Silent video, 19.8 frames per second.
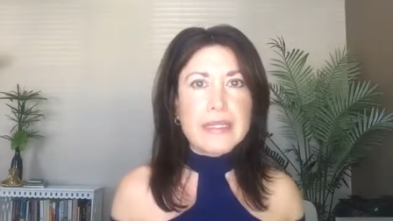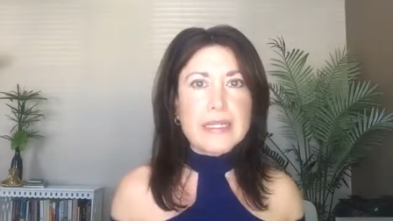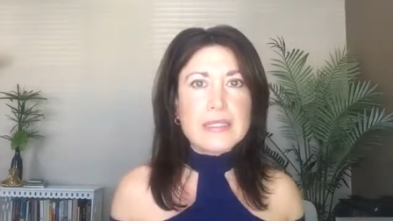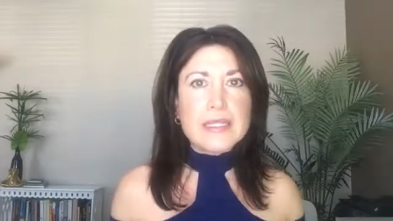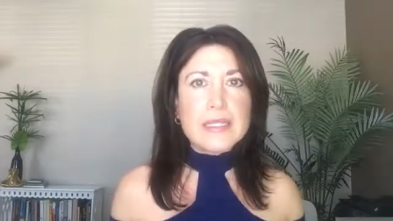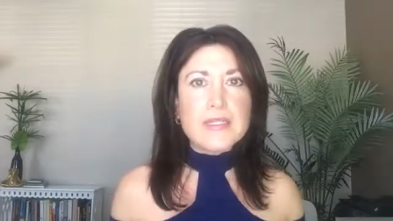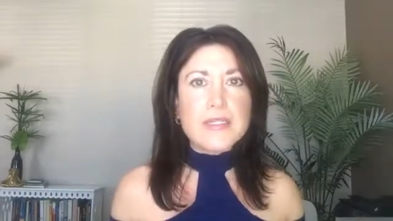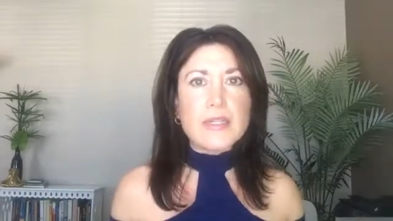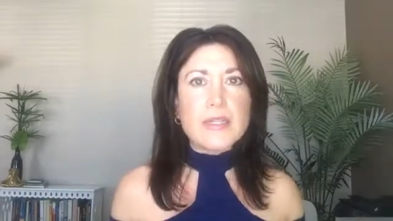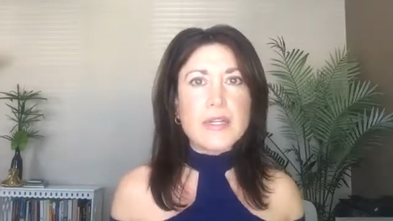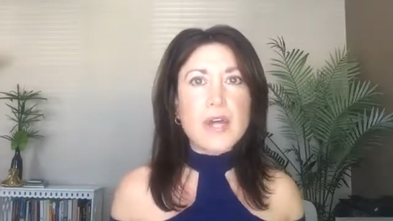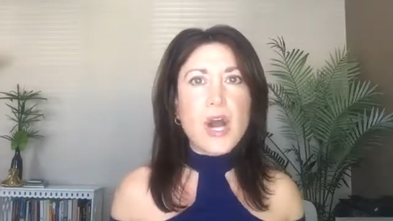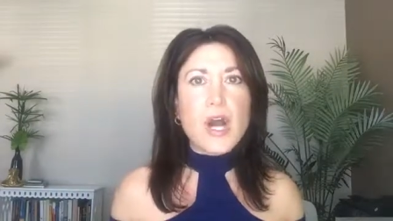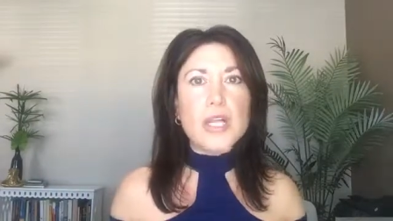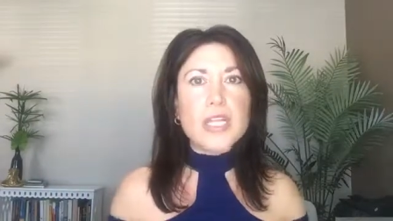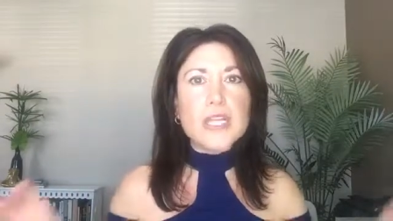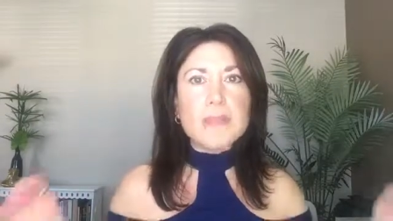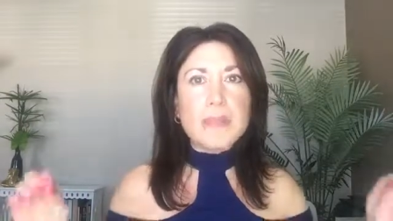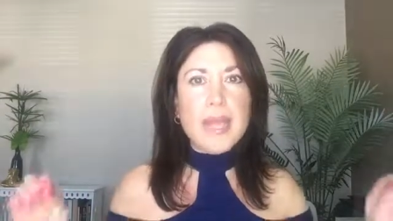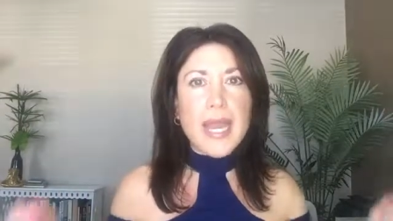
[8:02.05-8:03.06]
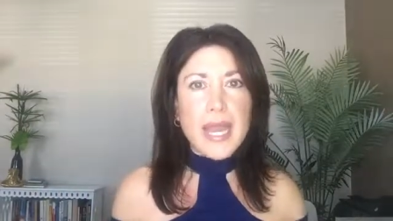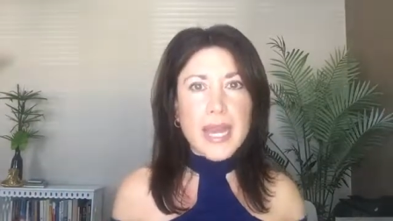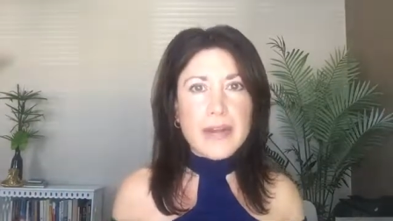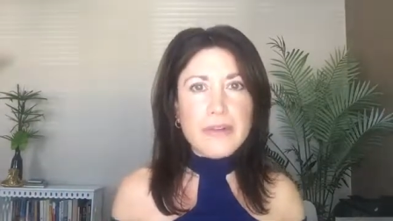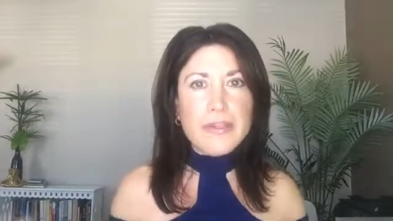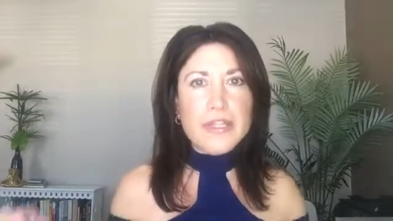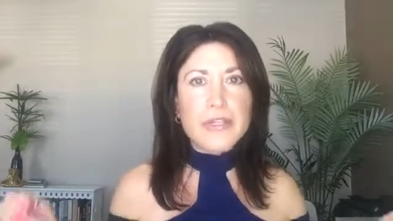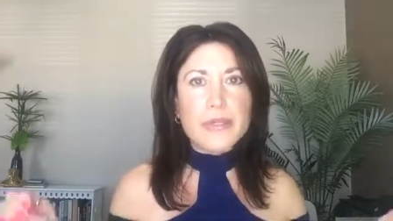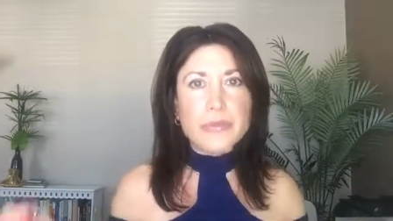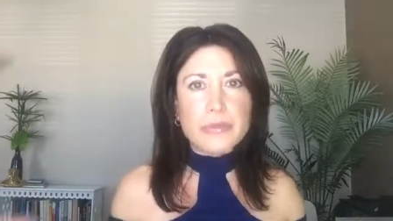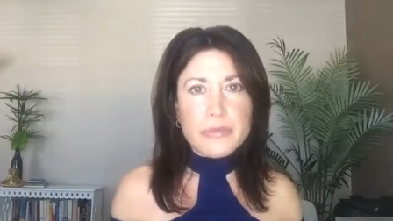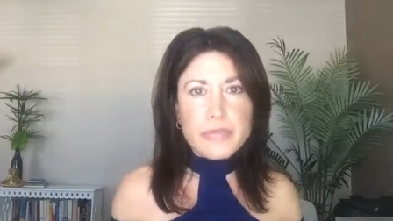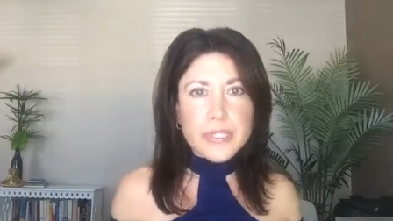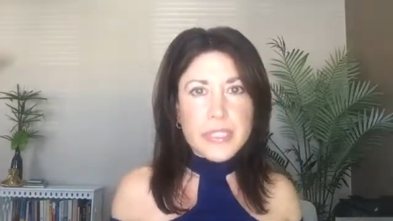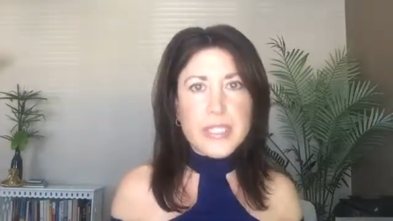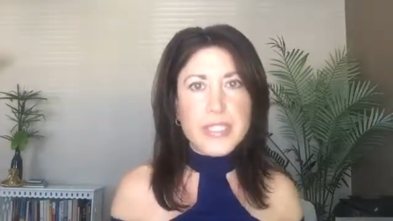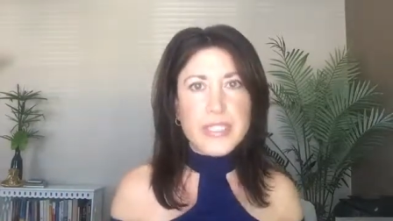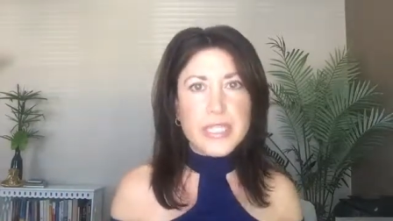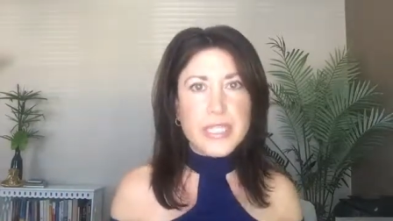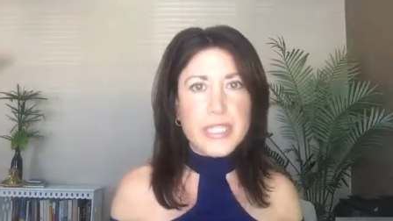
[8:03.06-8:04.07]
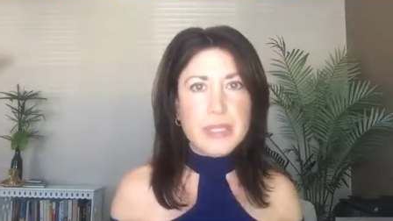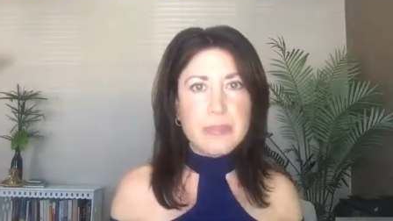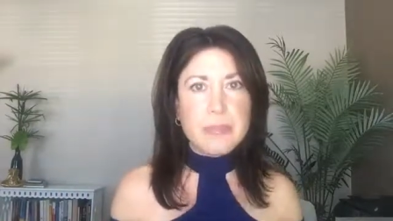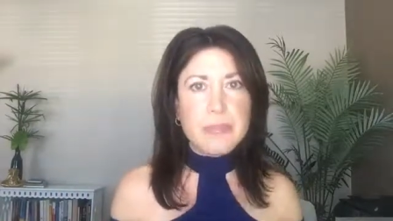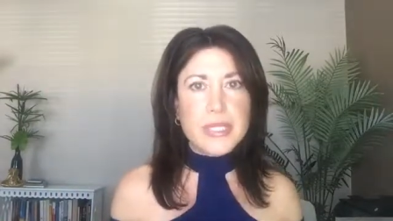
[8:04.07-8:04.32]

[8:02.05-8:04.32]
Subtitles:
Let's call him Harry Houdini,